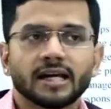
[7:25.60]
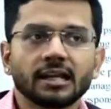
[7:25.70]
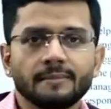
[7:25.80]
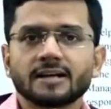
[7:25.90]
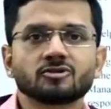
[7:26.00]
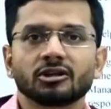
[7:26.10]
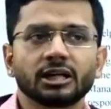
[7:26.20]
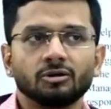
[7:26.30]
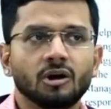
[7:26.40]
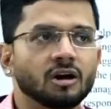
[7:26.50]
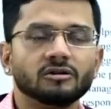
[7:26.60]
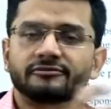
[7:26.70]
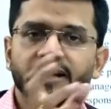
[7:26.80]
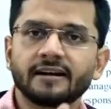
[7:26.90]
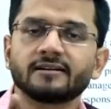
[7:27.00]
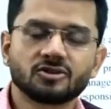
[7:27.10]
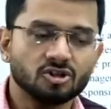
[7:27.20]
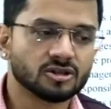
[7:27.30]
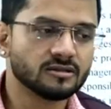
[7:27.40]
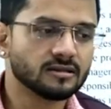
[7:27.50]
So I can imagine that, out of 10
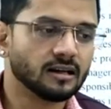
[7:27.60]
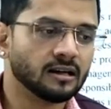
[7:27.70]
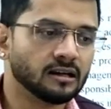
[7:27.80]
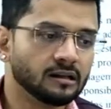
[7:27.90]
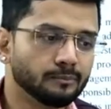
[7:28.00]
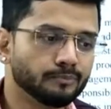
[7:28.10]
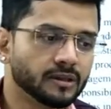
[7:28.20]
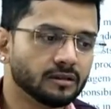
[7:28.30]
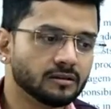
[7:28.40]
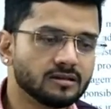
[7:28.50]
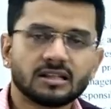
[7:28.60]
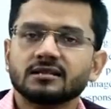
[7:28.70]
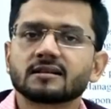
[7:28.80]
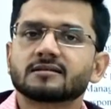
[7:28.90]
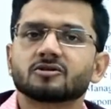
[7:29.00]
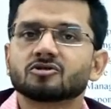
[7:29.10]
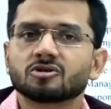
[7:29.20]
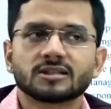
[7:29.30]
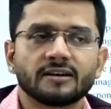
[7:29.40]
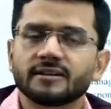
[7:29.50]
decisions, 6
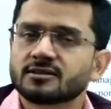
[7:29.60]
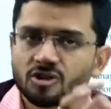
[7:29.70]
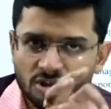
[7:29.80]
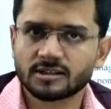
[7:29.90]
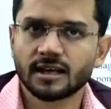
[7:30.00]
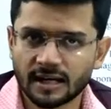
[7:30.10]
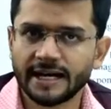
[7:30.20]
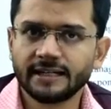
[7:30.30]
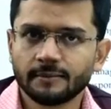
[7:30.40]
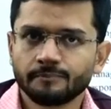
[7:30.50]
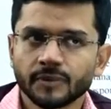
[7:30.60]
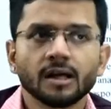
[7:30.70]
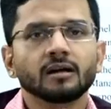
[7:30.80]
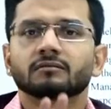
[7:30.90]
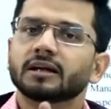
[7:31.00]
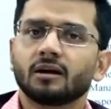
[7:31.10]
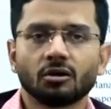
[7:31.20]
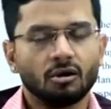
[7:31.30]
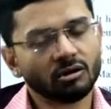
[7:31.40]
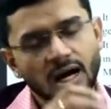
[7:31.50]
decisions or 7 decisions are right,
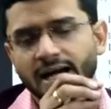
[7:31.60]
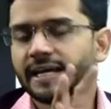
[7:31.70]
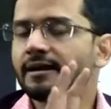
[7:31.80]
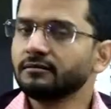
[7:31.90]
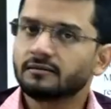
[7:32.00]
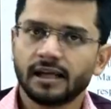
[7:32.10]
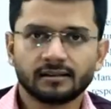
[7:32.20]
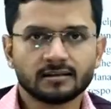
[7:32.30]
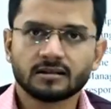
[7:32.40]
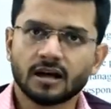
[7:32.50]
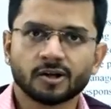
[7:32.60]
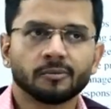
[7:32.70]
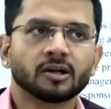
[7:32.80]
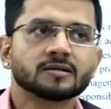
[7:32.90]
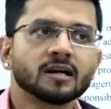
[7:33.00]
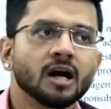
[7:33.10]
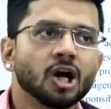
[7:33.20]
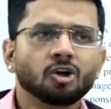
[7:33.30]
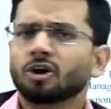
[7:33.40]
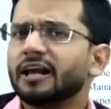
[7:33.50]
3 are wrong. I can take this scenario because
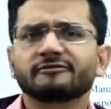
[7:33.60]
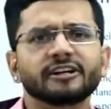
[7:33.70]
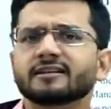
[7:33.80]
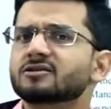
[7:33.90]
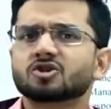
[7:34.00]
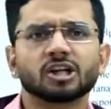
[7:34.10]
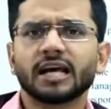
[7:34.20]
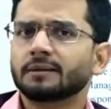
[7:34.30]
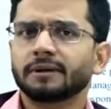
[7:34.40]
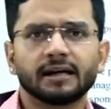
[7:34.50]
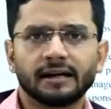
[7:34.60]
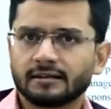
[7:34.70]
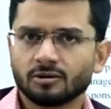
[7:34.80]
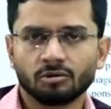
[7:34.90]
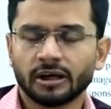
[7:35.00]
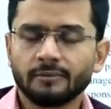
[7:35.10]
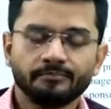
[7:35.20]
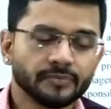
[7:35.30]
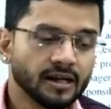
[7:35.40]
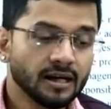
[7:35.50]
not every decision can be correct, okay?